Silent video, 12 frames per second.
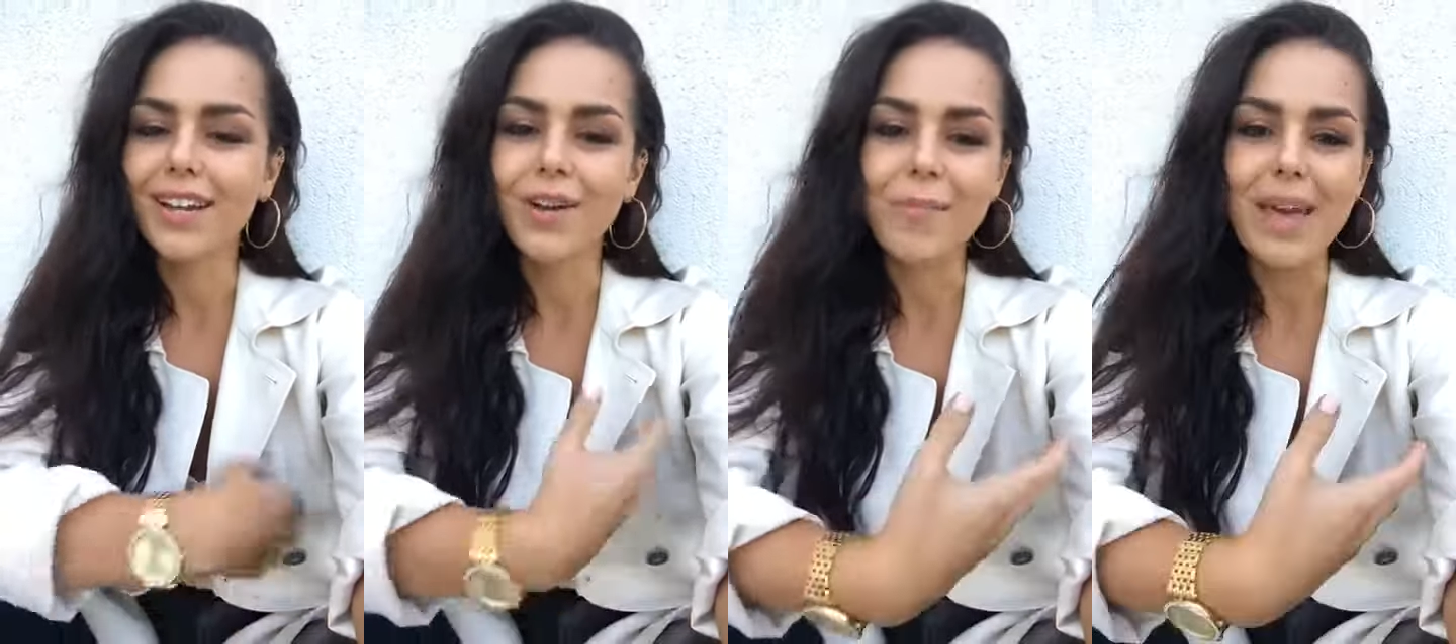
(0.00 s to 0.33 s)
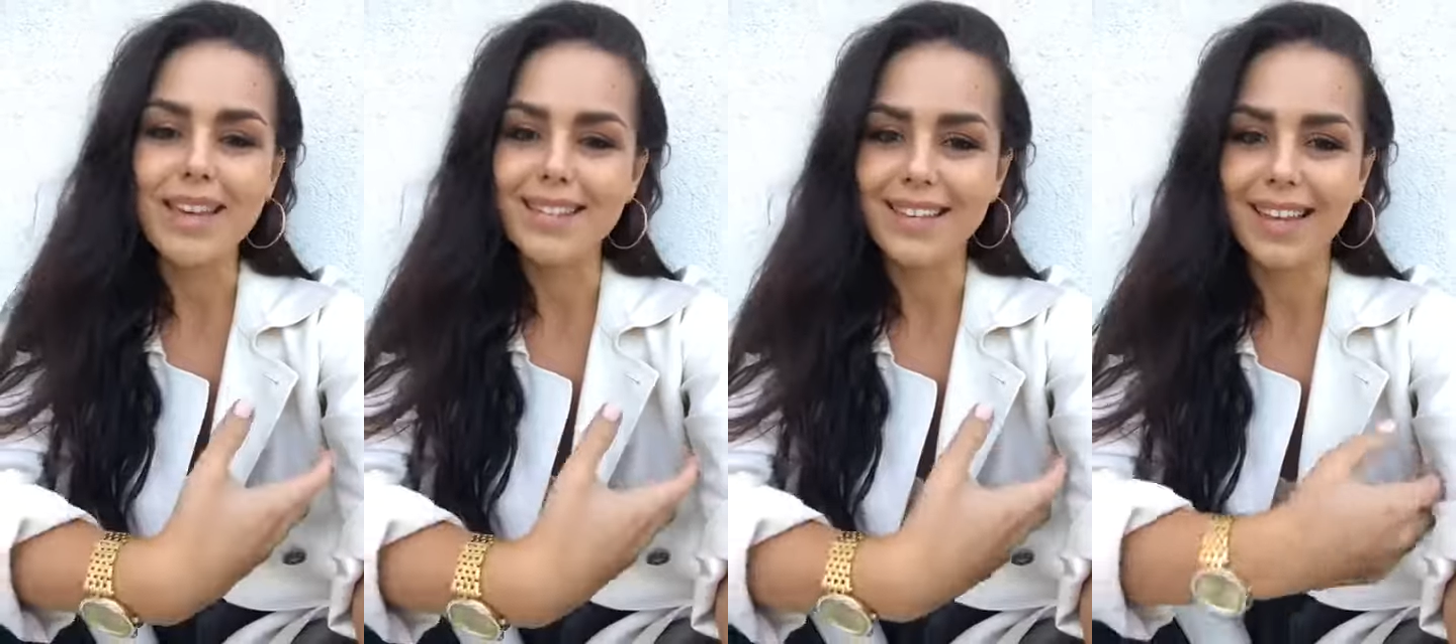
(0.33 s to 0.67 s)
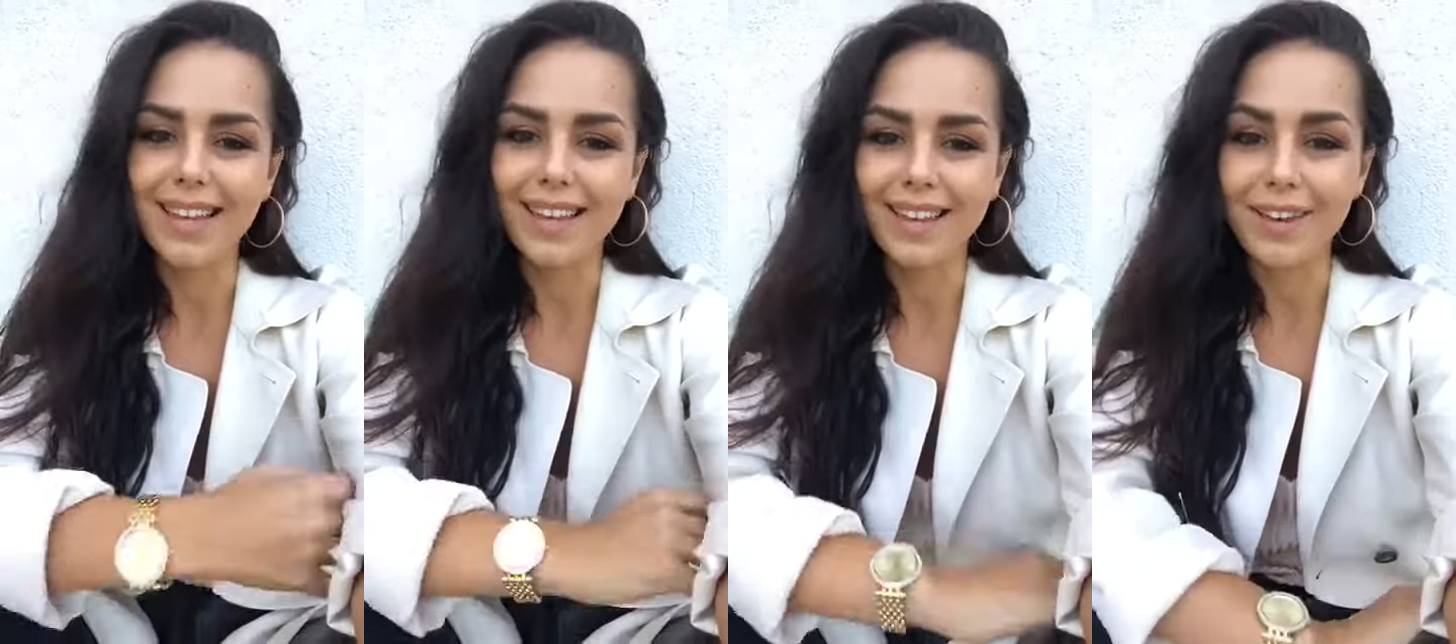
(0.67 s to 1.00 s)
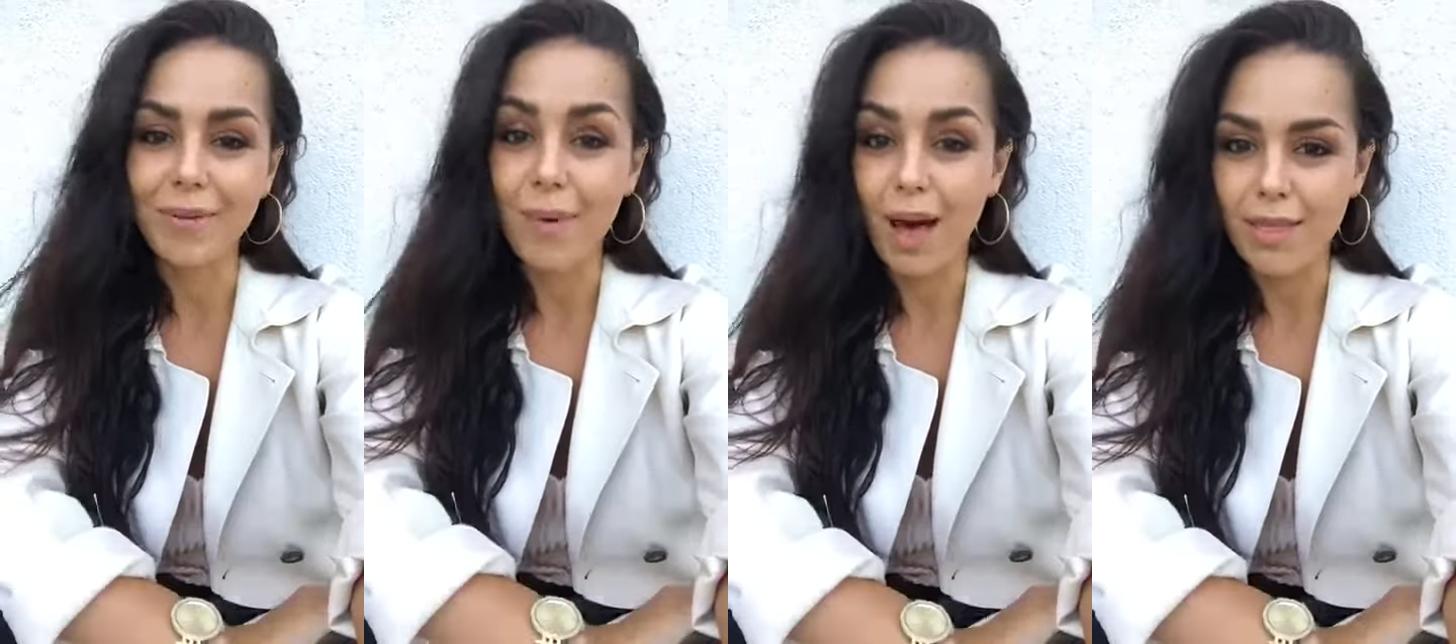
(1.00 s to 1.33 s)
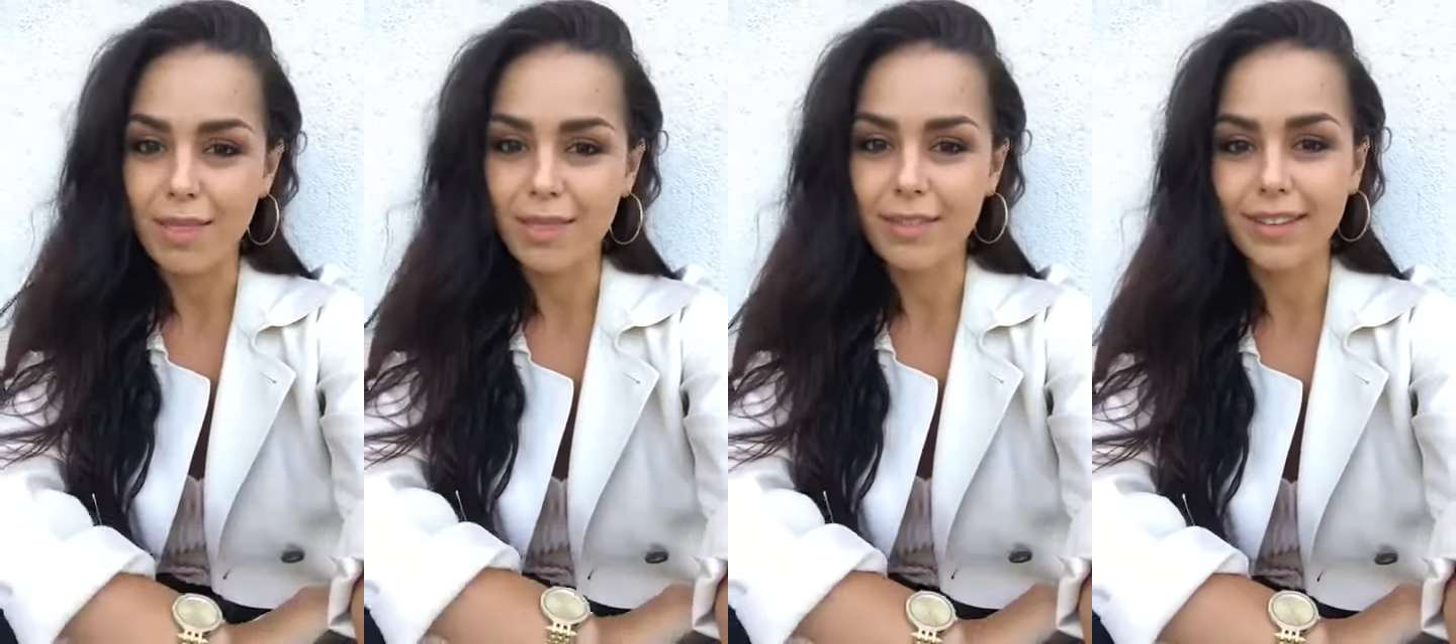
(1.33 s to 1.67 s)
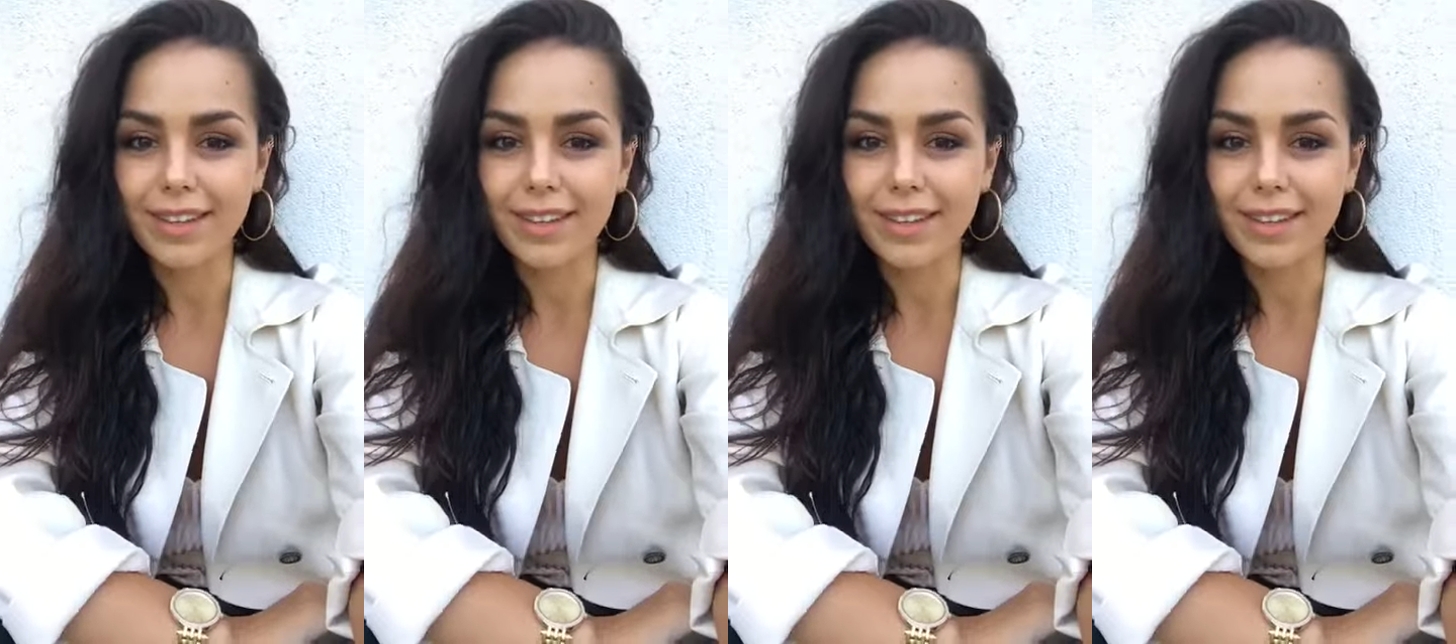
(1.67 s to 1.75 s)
amazing months